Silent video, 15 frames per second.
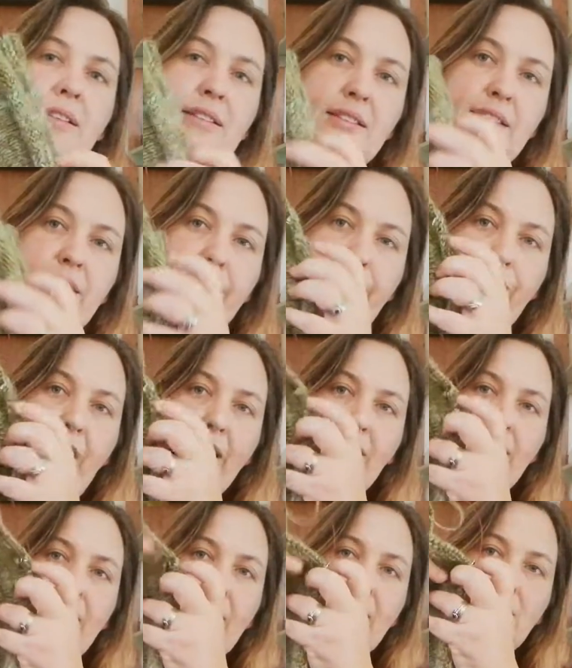This is the
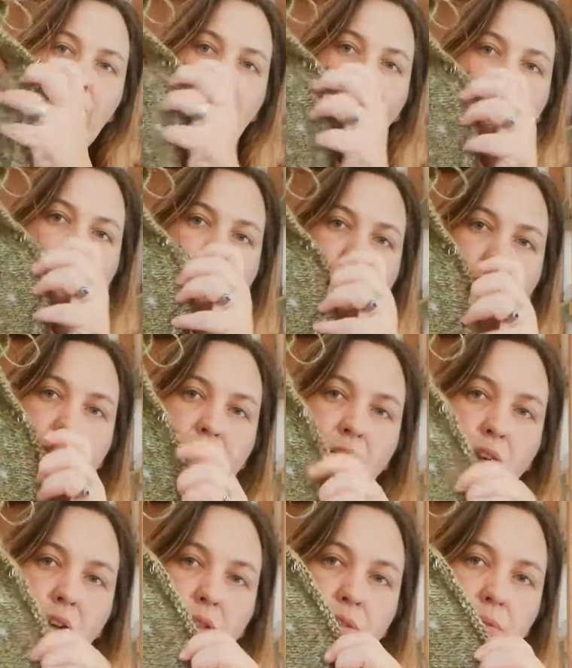front. That's where I'm
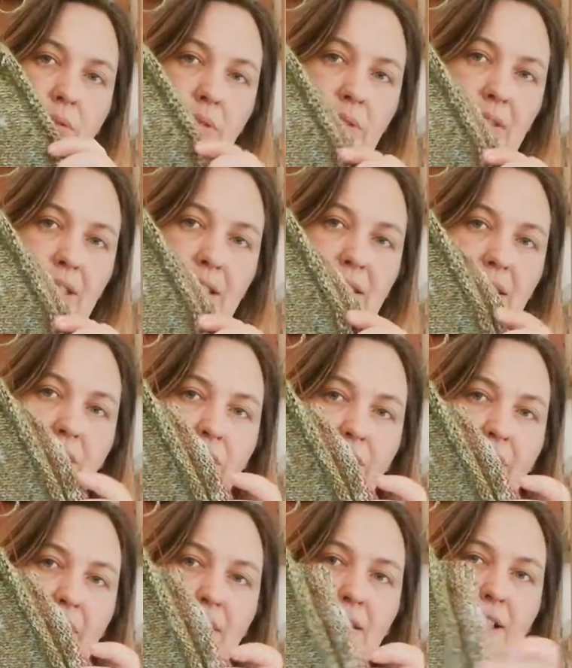not knitting on